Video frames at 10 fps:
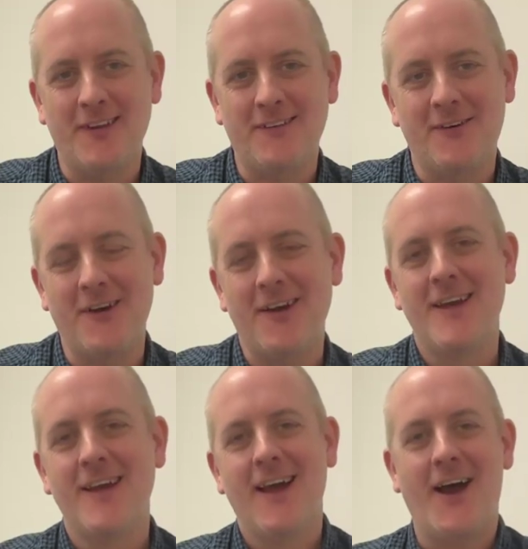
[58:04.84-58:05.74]
TikTok,
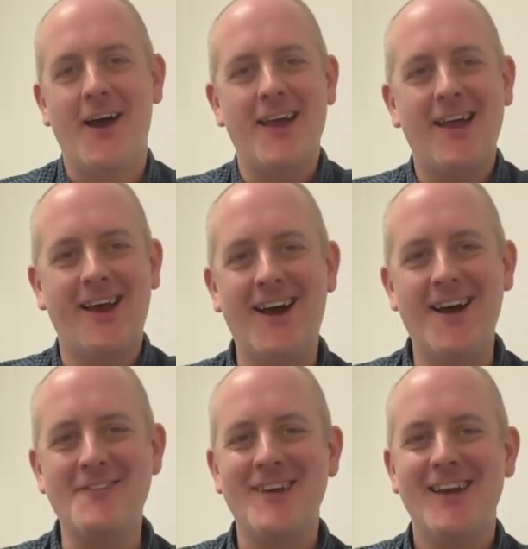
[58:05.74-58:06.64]

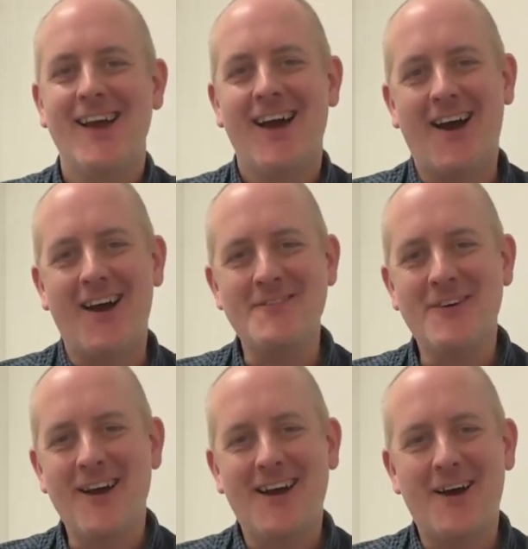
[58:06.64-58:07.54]

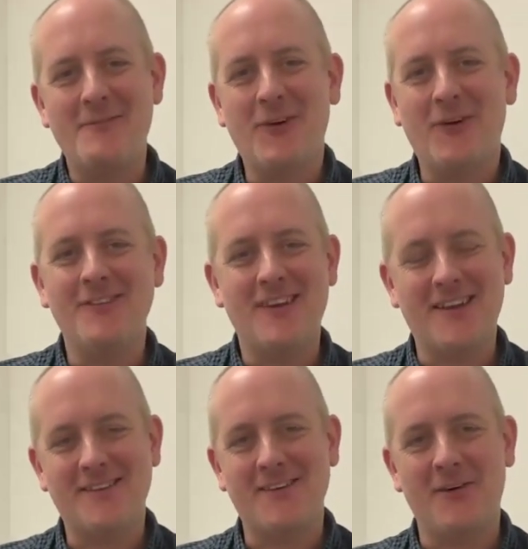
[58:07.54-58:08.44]
I'm not on
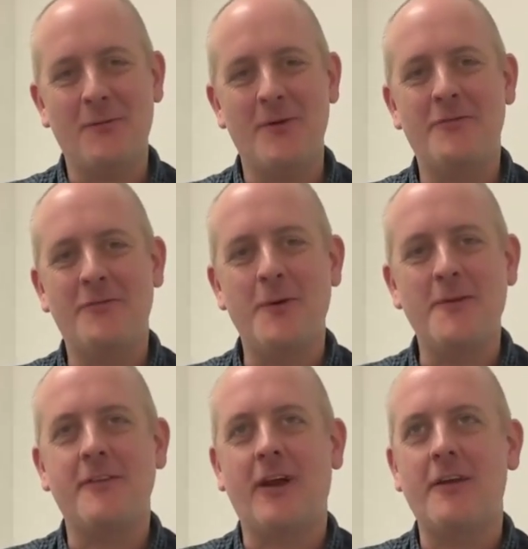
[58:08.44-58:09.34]
TikTok.
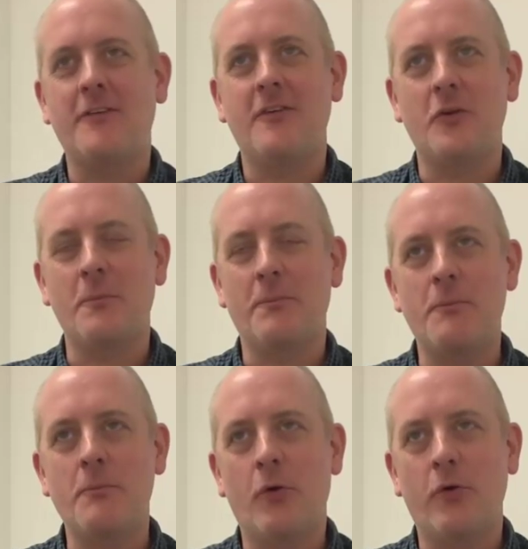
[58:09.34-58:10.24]
We've started to do a
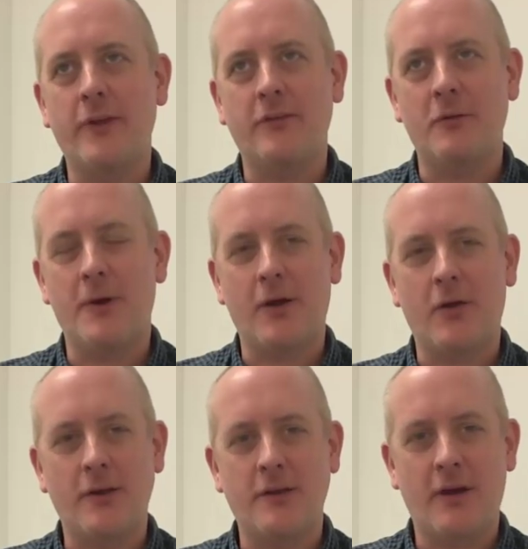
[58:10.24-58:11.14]
bit more on TikTok. My
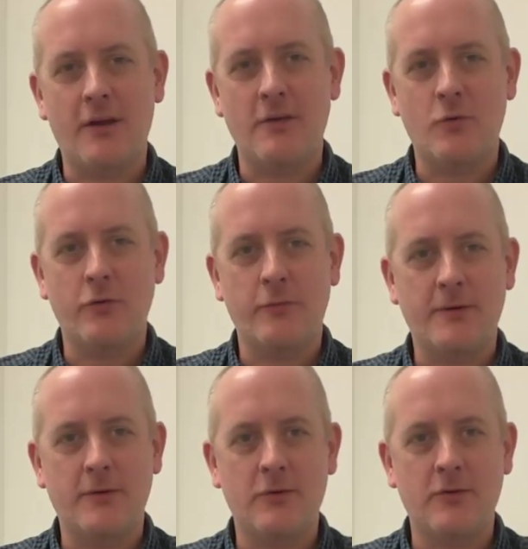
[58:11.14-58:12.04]
colleague Diana Noor has
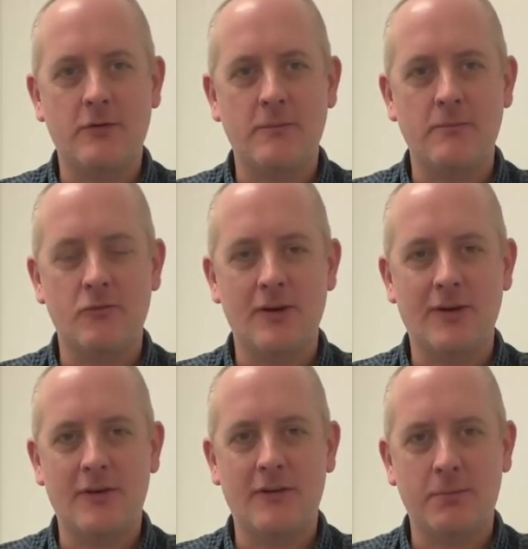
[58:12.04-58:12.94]
been doing some really
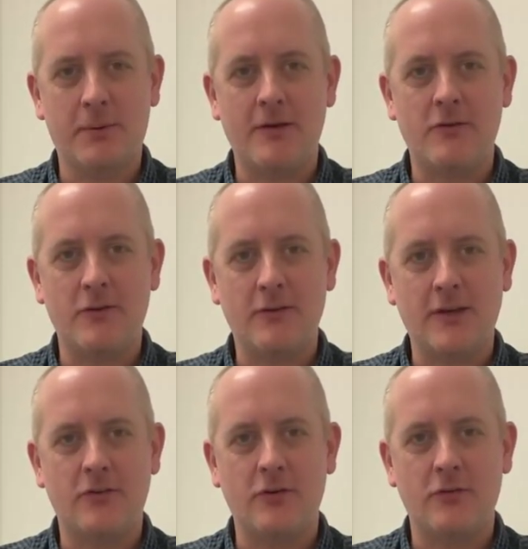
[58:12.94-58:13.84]
good explainers on
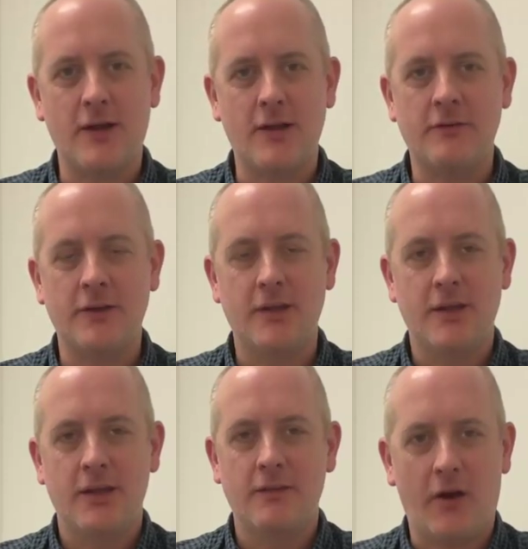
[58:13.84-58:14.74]
TikTok around
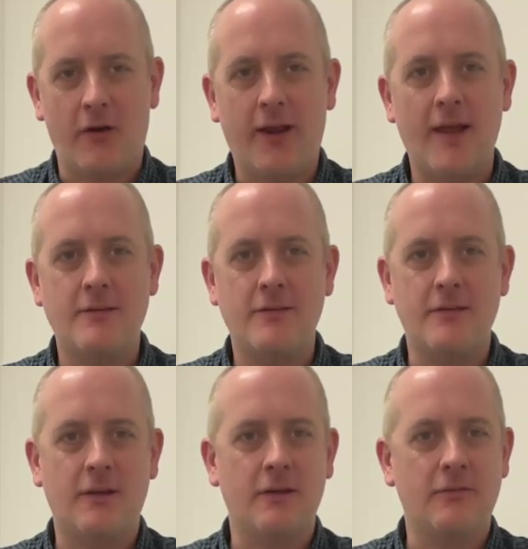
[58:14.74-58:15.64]
the hurricanes
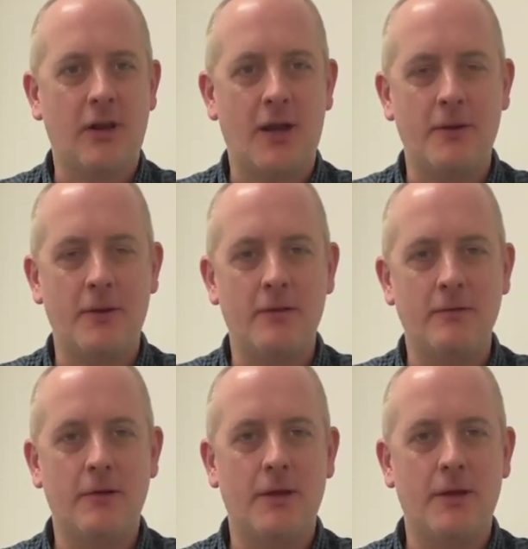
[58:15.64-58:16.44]
and the kind of climate